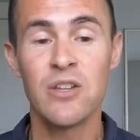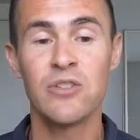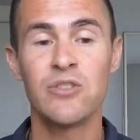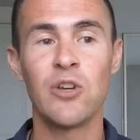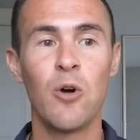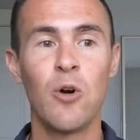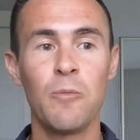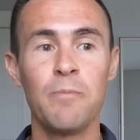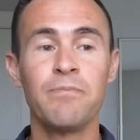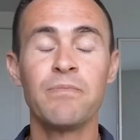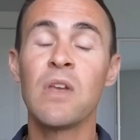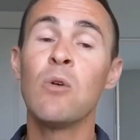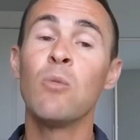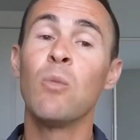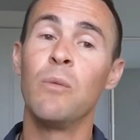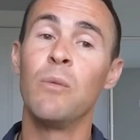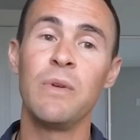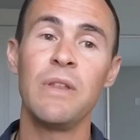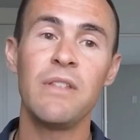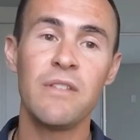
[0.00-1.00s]
So
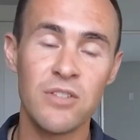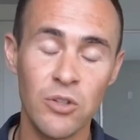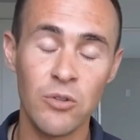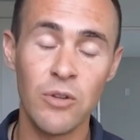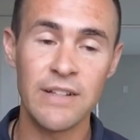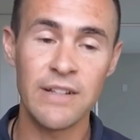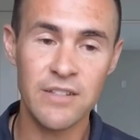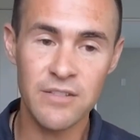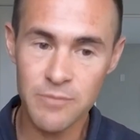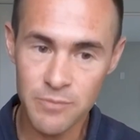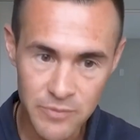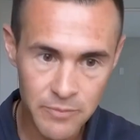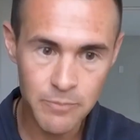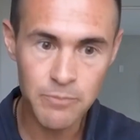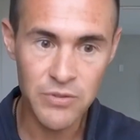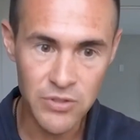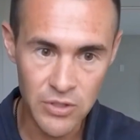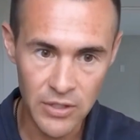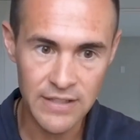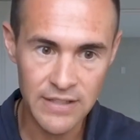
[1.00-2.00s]

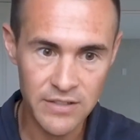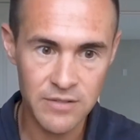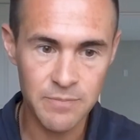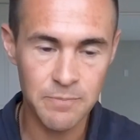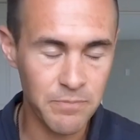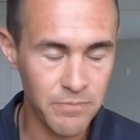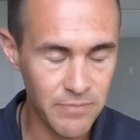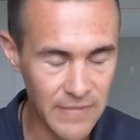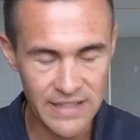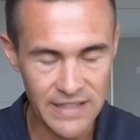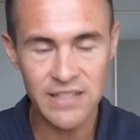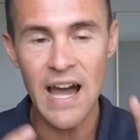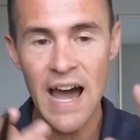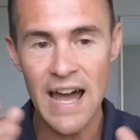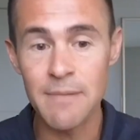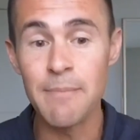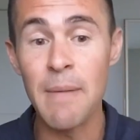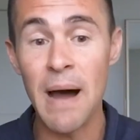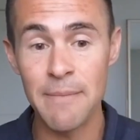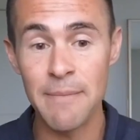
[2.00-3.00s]
that's
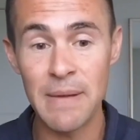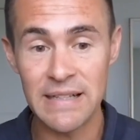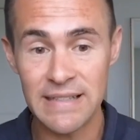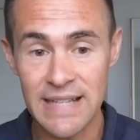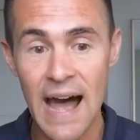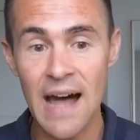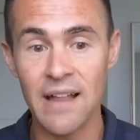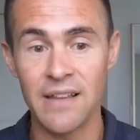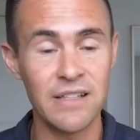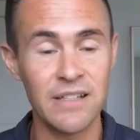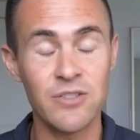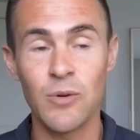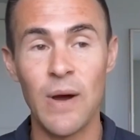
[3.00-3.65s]
kind of my mentality.